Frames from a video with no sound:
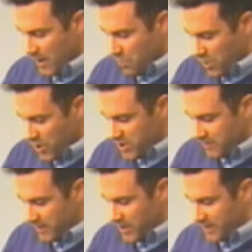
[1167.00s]
and
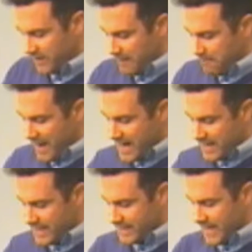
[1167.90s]
worshipped the God they made
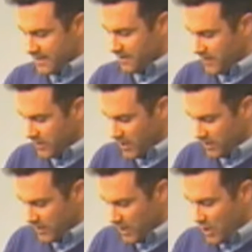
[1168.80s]
instead of the
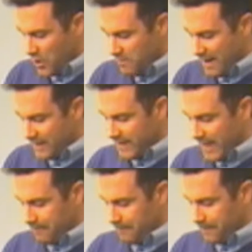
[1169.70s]
God who made
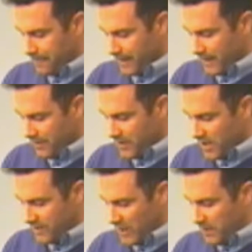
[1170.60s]
them, the
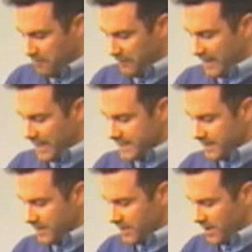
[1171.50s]
God that we
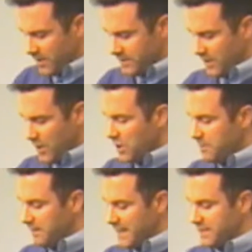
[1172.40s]
bless and the God
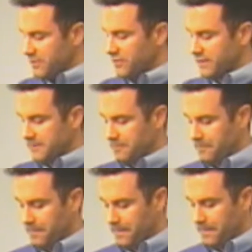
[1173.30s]
who blesses us.
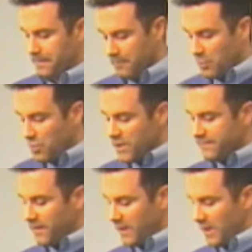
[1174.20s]
But
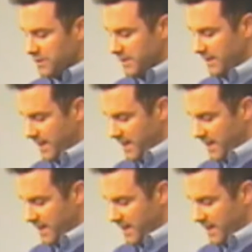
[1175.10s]
worse followed.